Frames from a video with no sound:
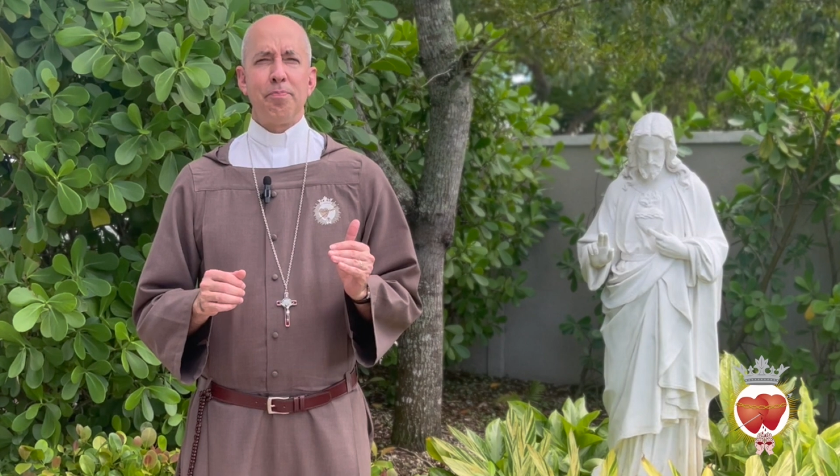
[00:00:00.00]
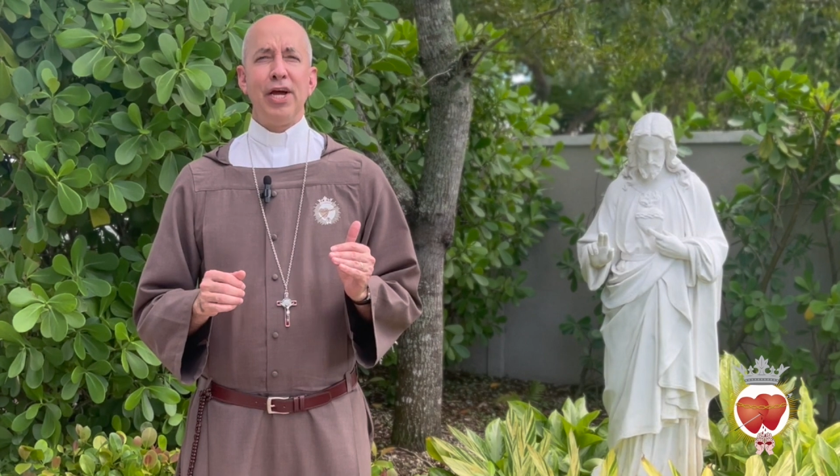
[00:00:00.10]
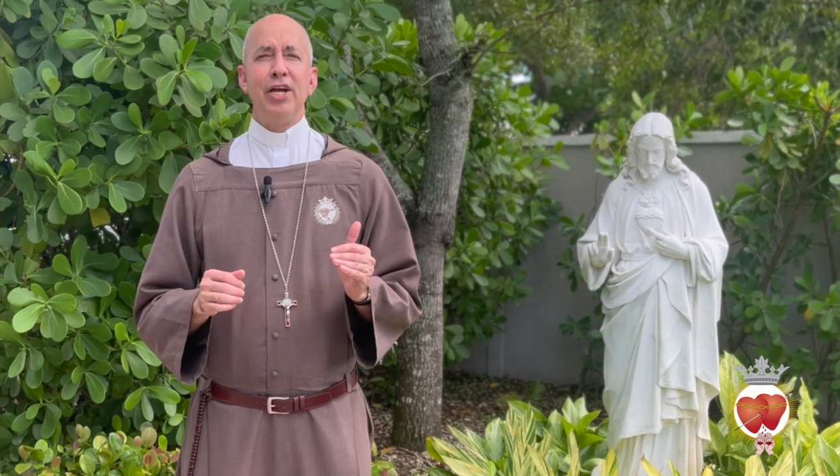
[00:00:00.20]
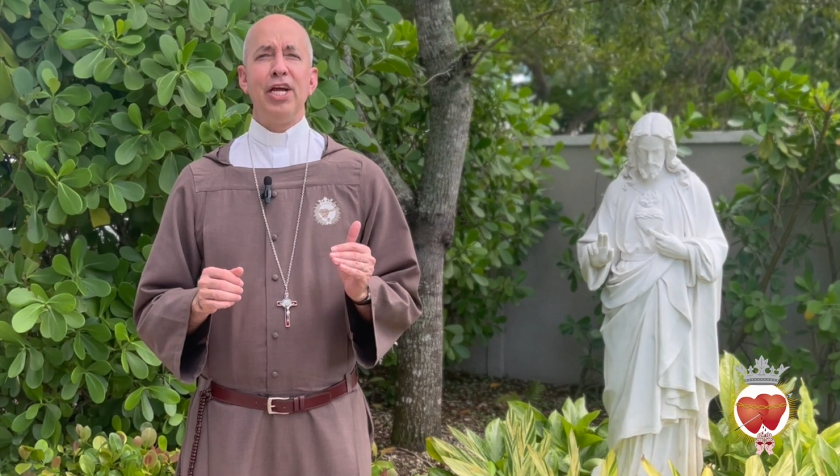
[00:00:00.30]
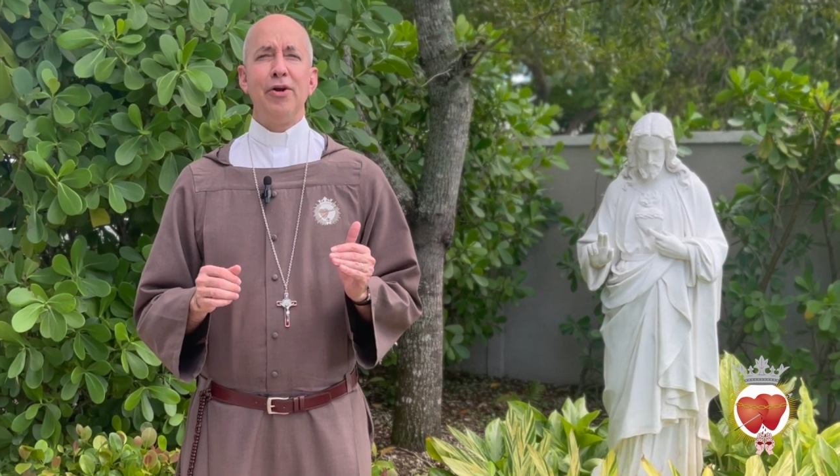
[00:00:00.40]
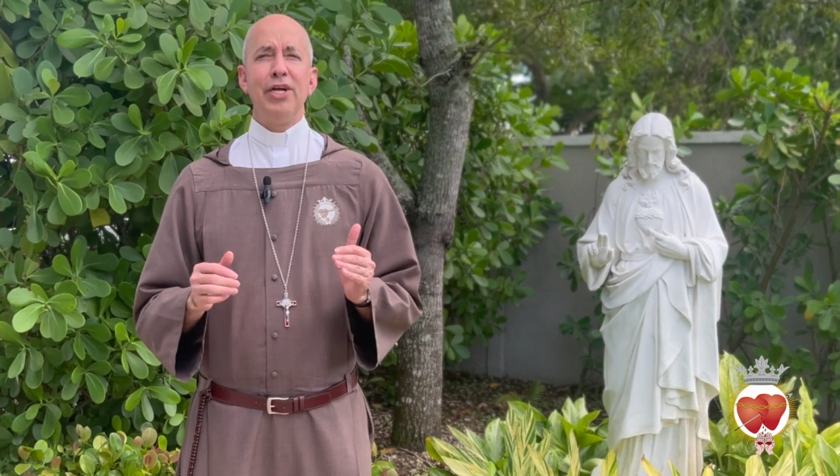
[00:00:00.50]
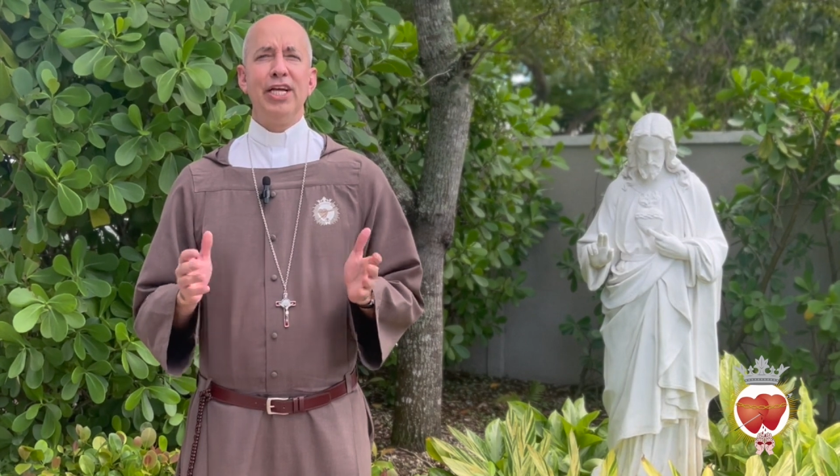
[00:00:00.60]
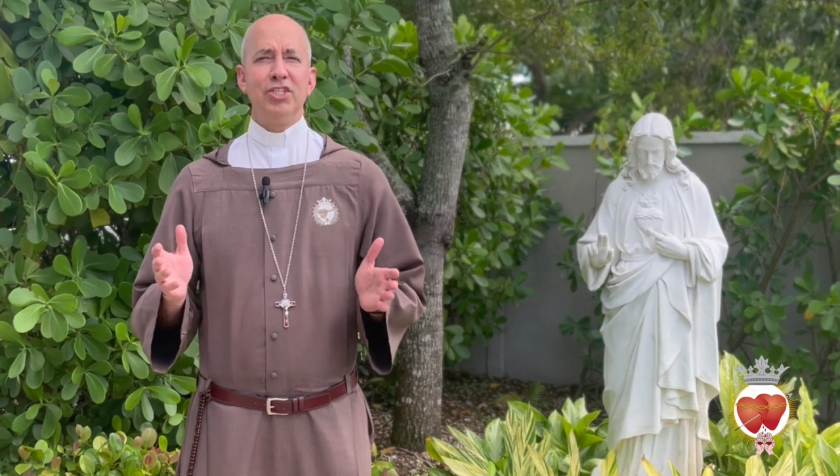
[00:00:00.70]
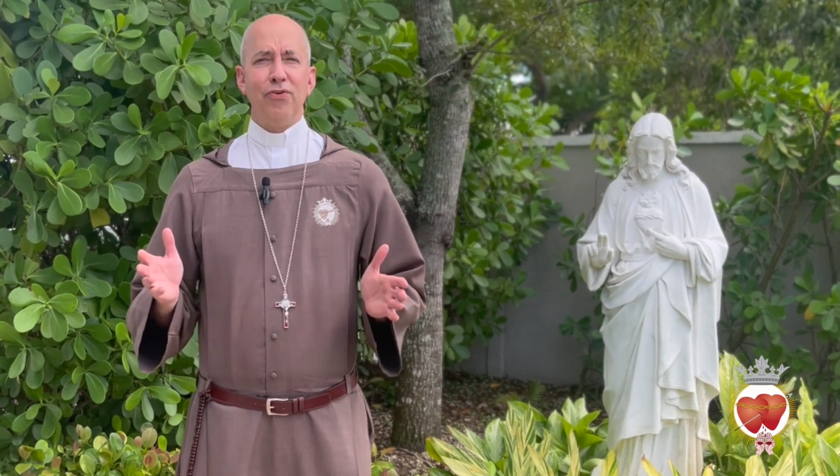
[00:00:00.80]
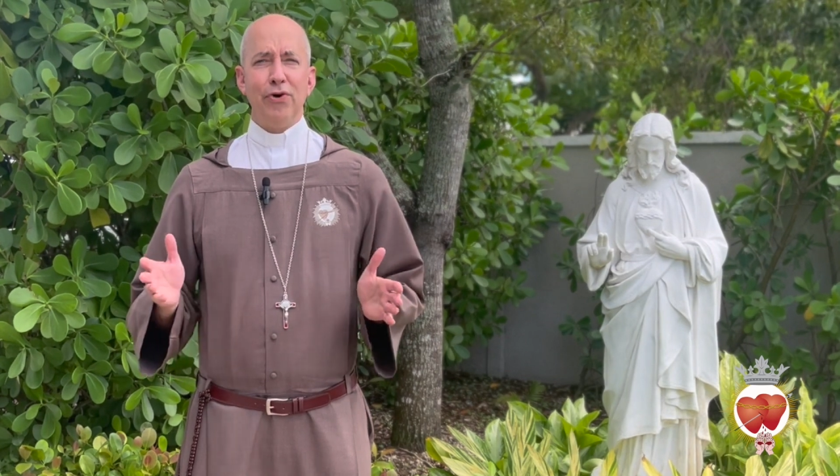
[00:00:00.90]
by hearing
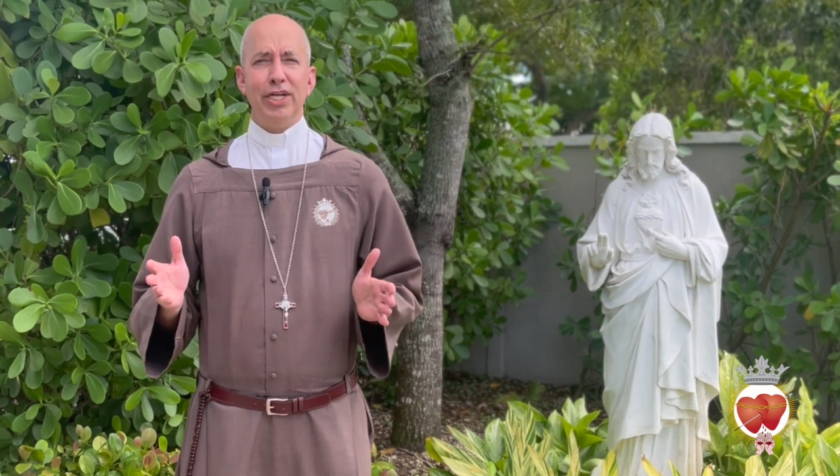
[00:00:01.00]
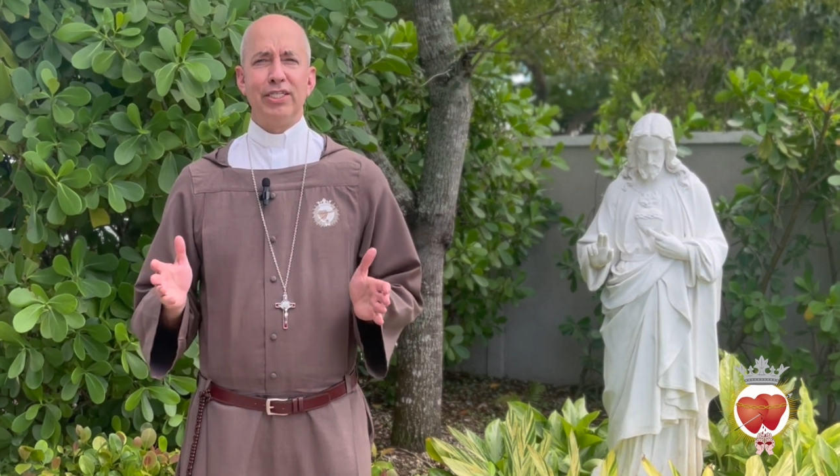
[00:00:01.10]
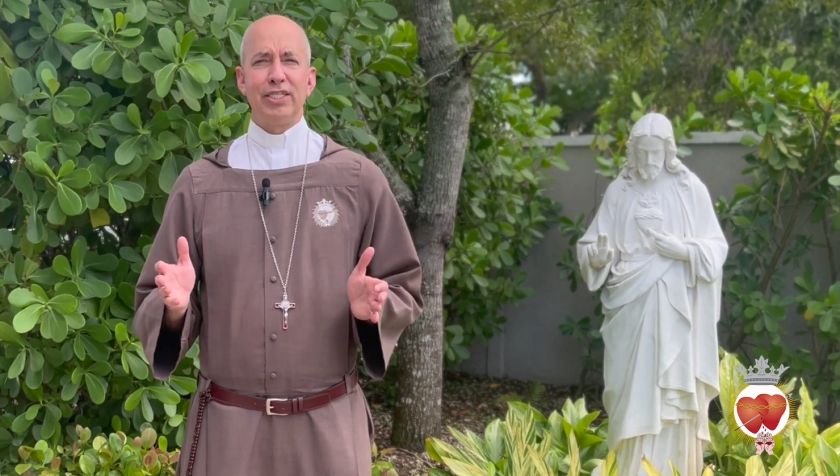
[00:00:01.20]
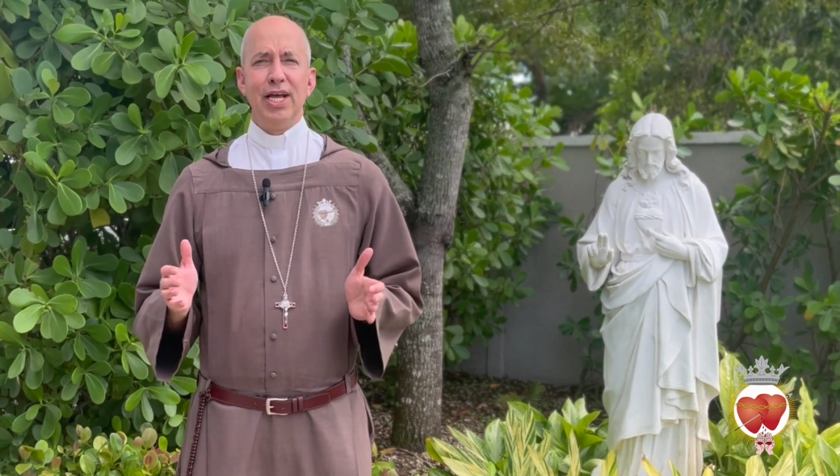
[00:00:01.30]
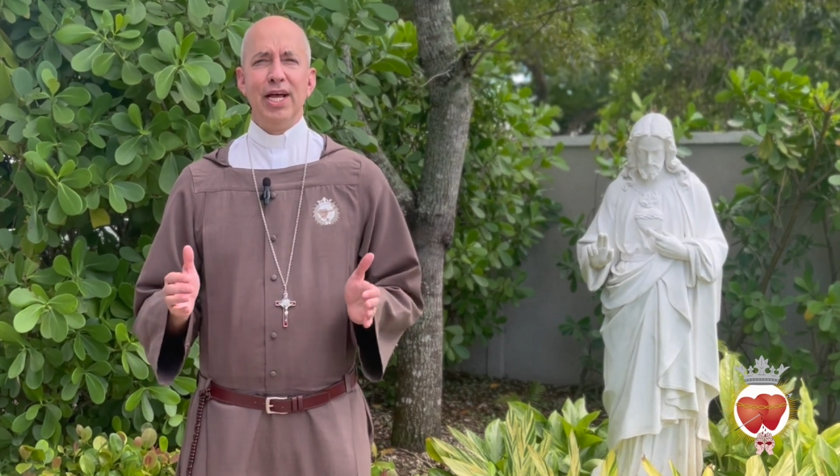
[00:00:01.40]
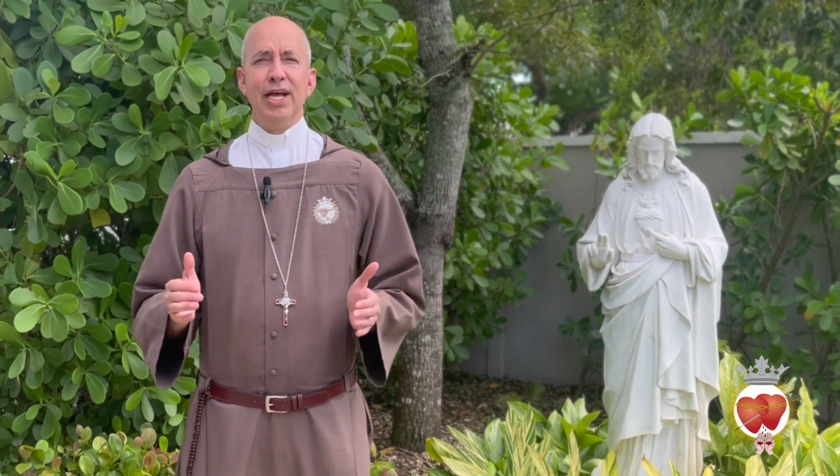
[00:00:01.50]
His voice